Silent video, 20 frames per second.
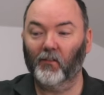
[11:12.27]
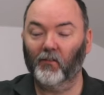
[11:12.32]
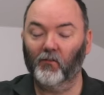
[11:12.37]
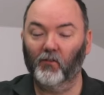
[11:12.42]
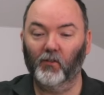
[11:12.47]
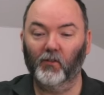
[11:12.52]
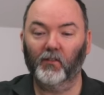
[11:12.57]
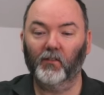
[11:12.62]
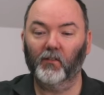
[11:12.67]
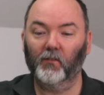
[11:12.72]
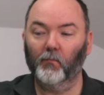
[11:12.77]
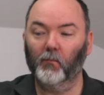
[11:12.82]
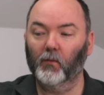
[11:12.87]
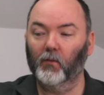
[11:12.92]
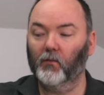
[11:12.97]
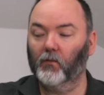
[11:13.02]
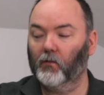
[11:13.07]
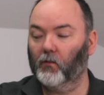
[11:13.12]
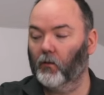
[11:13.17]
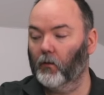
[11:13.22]
around just as
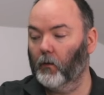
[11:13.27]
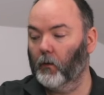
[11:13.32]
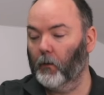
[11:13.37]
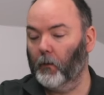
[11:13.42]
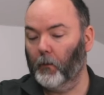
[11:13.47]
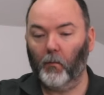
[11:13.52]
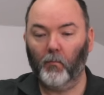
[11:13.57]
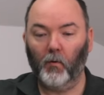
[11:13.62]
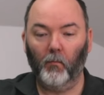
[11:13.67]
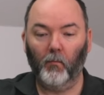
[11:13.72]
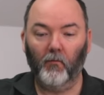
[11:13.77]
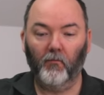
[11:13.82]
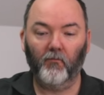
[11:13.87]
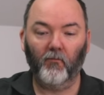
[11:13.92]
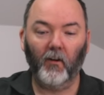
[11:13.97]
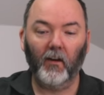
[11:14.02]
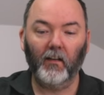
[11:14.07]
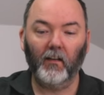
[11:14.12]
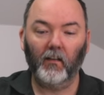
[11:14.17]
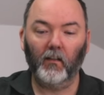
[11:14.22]
much. It probably
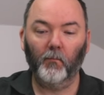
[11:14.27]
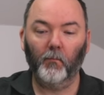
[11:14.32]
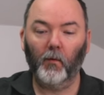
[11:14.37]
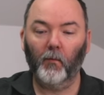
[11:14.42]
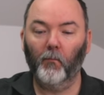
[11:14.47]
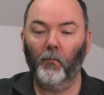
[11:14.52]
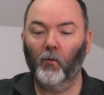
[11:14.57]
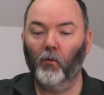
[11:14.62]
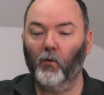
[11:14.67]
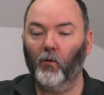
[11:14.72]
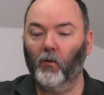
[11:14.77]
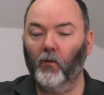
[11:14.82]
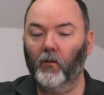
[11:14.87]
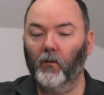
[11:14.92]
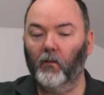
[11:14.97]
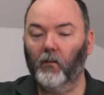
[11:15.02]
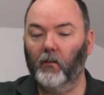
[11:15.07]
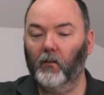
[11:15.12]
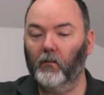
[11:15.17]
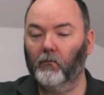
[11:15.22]
frayed a little bit
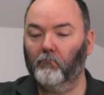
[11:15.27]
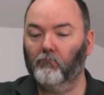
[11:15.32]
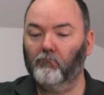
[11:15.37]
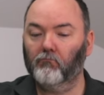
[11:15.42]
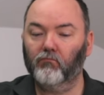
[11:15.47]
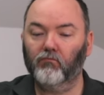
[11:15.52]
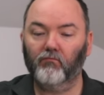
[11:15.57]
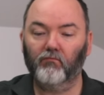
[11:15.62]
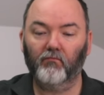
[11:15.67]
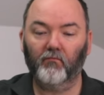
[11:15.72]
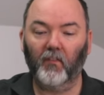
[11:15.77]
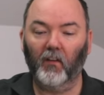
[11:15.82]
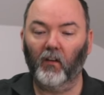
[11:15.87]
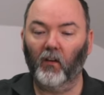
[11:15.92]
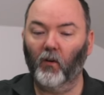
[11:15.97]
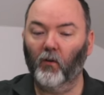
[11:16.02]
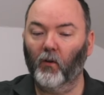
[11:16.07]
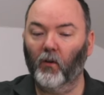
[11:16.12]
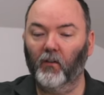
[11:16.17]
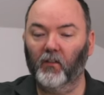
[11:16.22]
more. The
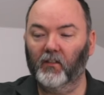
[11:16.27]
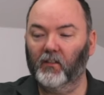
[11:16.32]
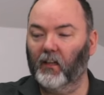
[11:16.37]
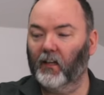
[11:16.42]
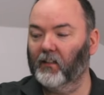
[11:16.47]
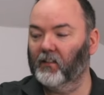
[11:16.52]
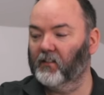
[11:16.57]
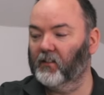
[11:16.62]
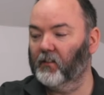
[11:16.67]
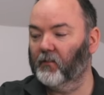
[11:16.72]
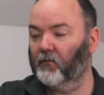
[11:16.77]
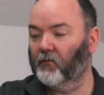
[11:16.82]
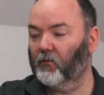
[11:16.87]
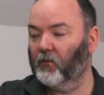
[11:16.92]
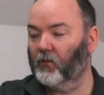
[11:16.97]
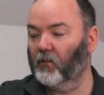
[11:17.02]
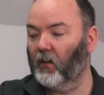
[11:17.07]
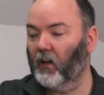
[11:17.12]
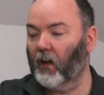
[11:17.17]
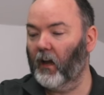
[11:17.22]
logo design's
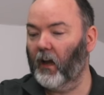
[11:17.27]
different.